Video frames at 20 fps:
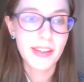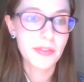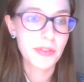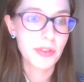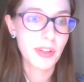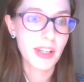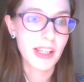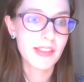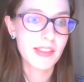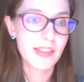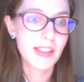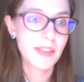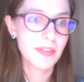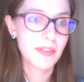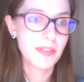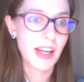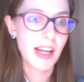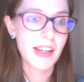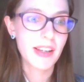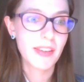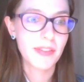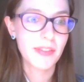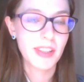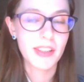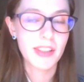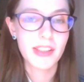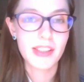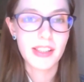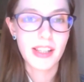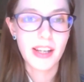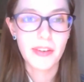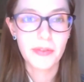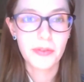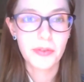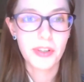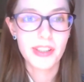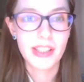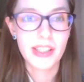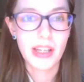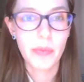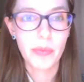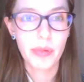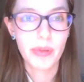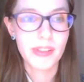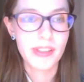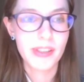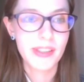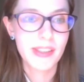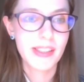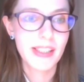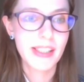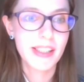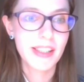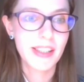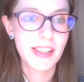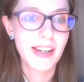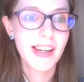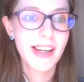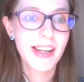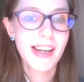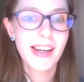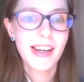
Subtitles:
If you can see, Vladislav, for example, is sitting